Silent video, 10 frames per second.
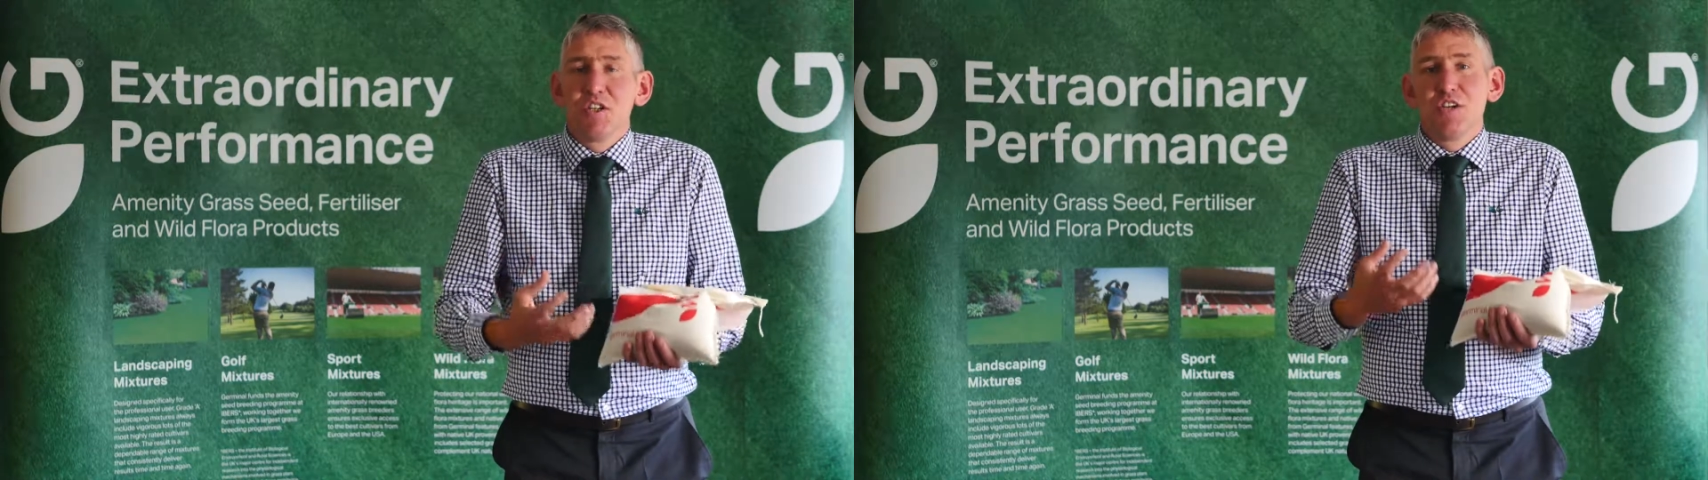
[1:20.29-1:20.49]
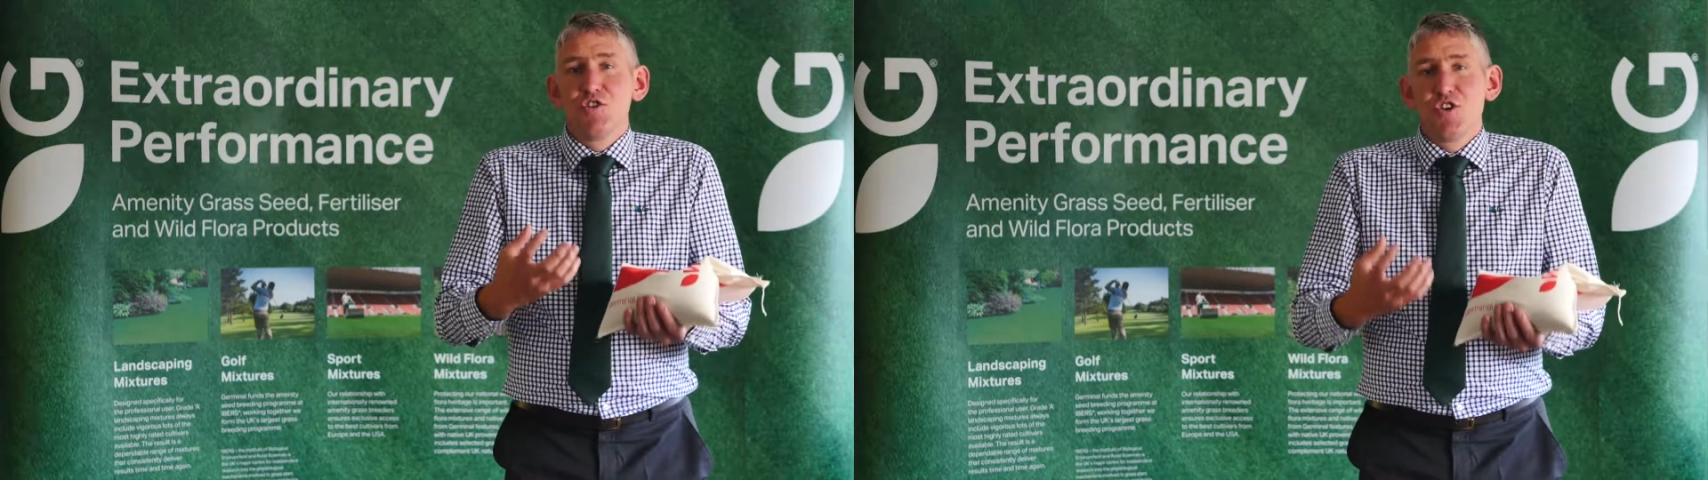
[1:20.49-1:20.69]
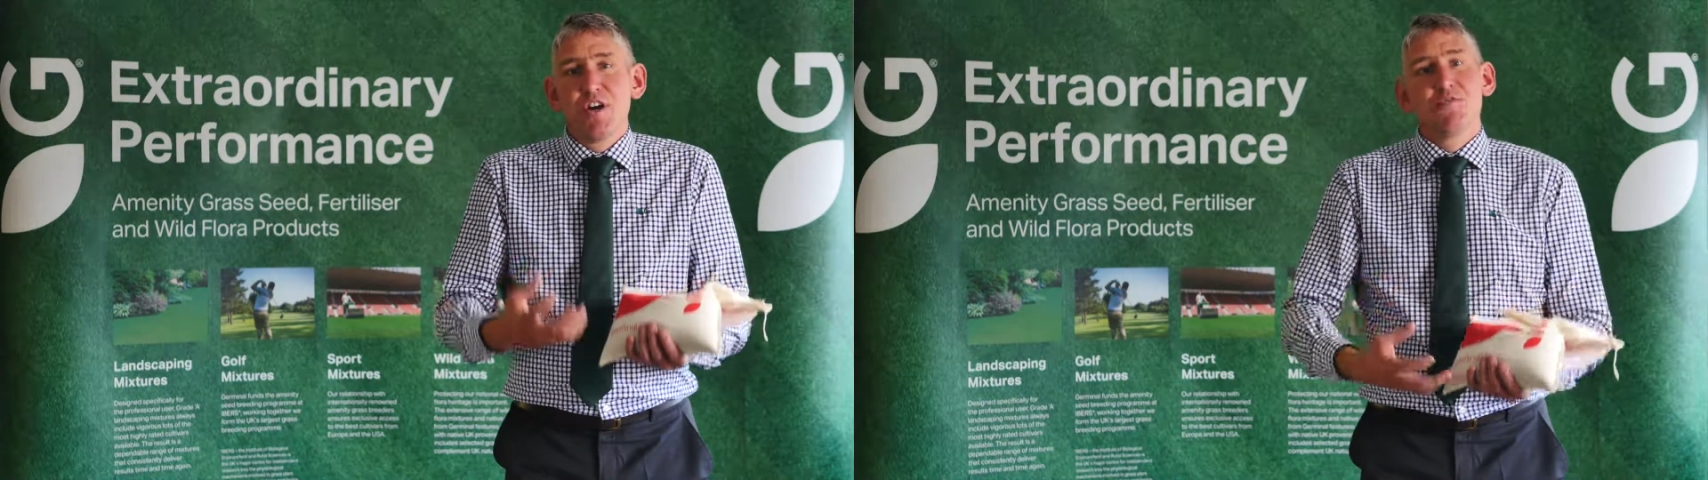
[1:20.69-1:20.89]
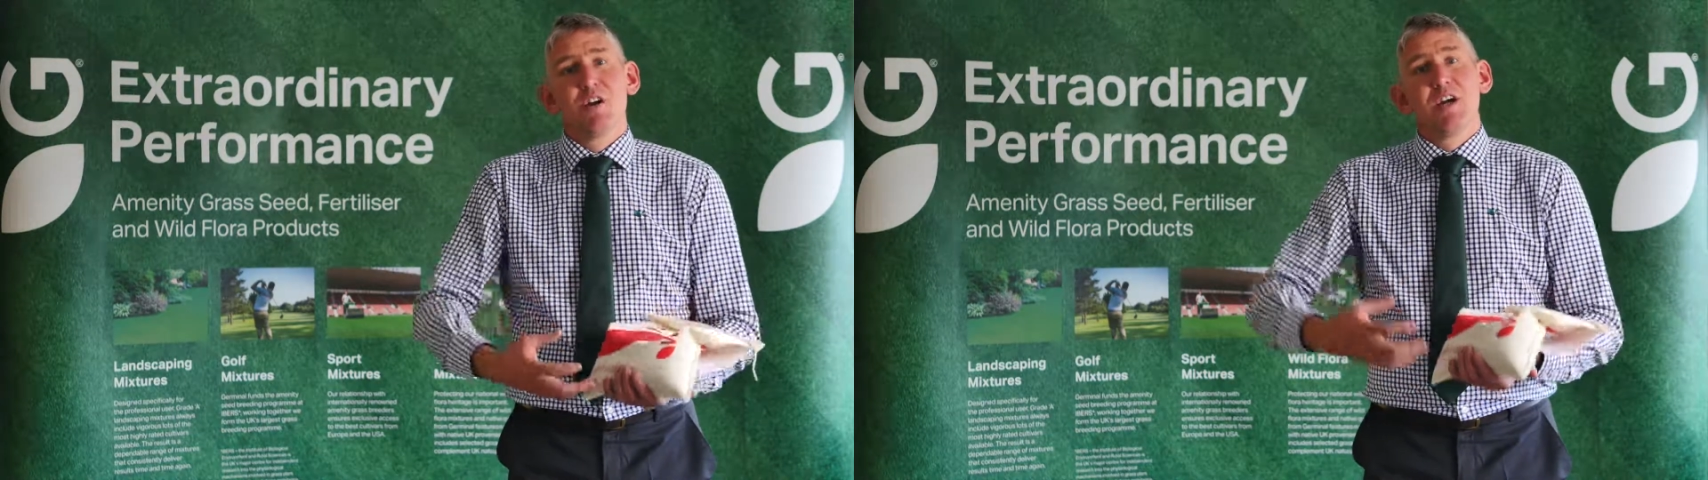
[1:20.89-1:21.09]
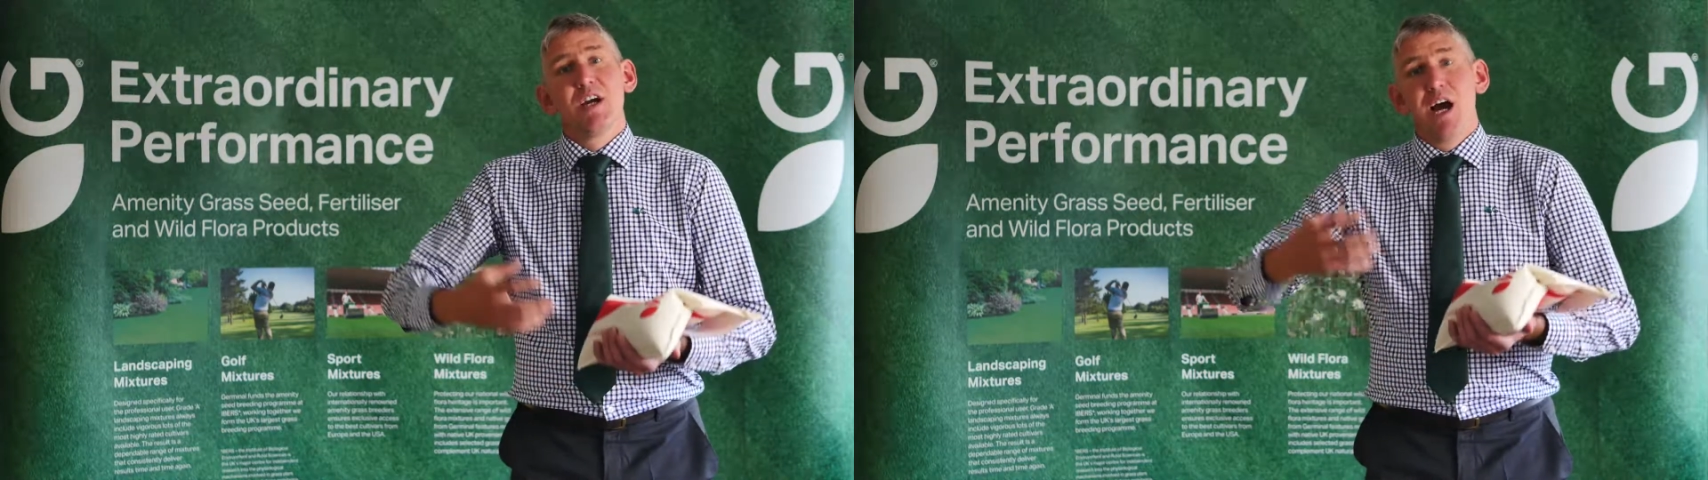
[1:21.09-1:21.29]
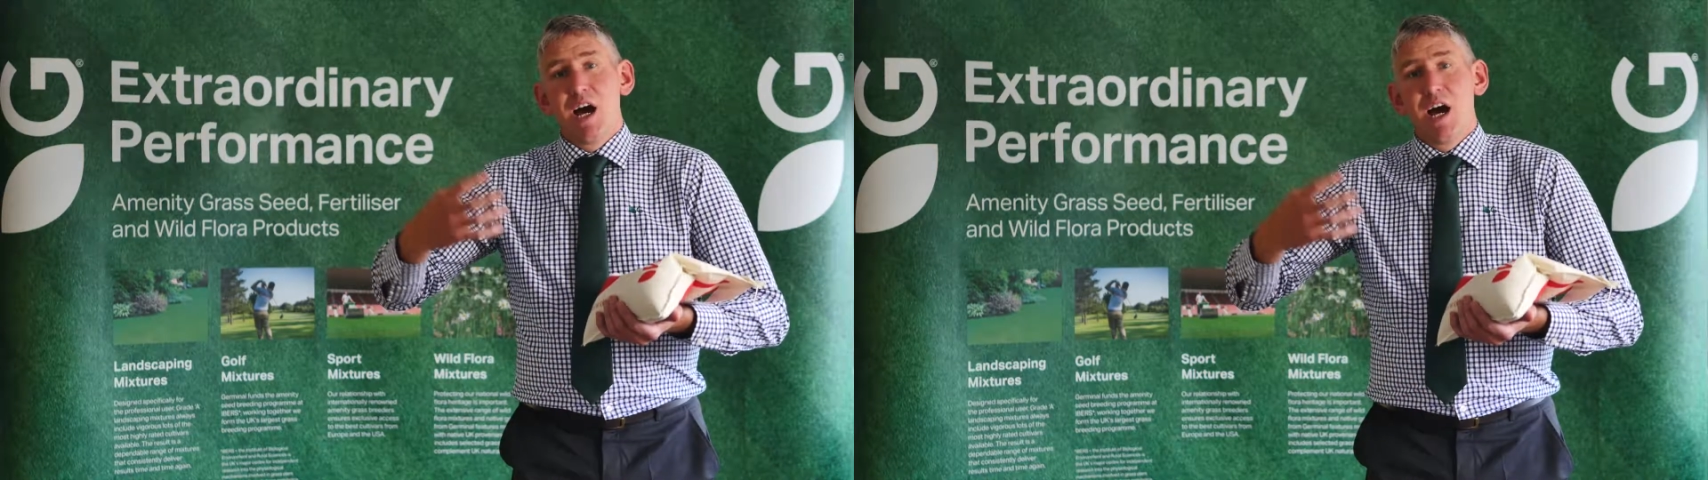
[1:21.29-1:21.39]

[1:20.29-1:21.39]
is generally